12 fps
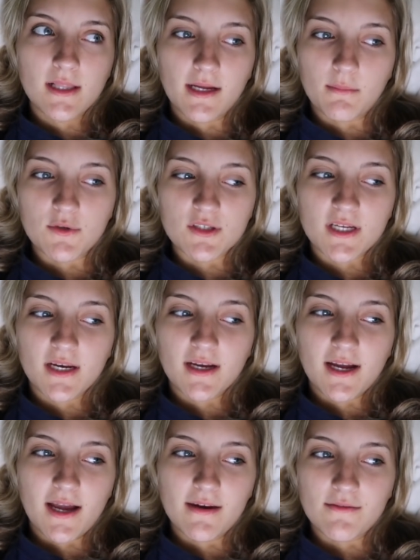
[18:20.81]
Like I'm just gonna
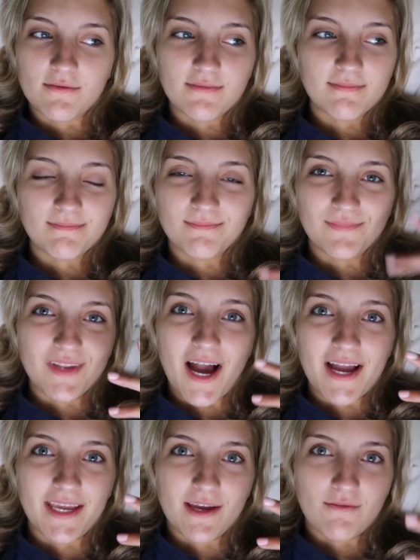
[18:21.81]
kind of
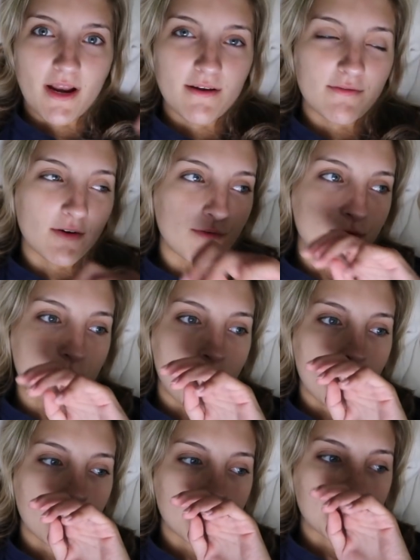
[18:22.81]
not get ready for a few
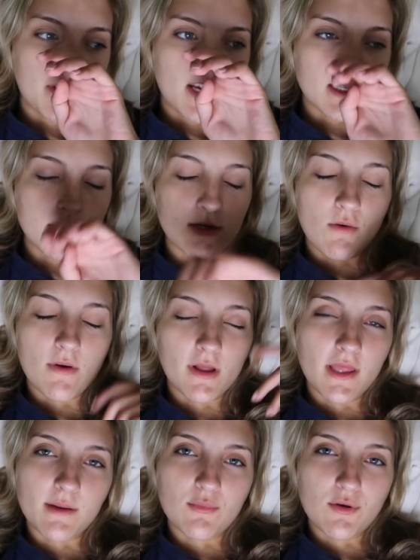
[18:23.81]
hours because I don't want to
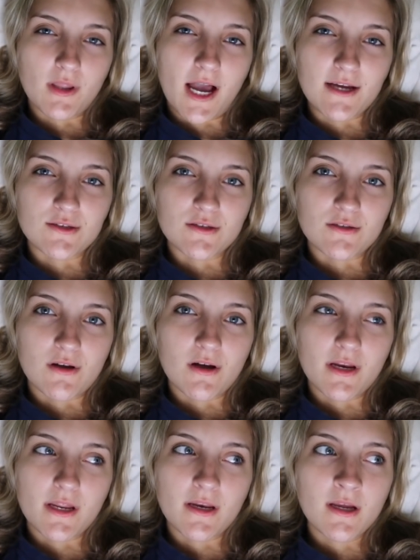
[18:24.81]
like put lashes
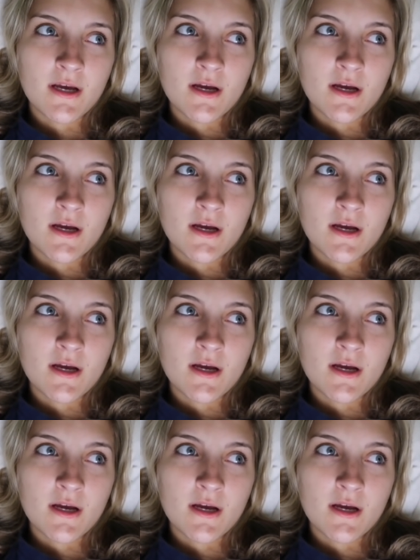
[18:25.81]
on and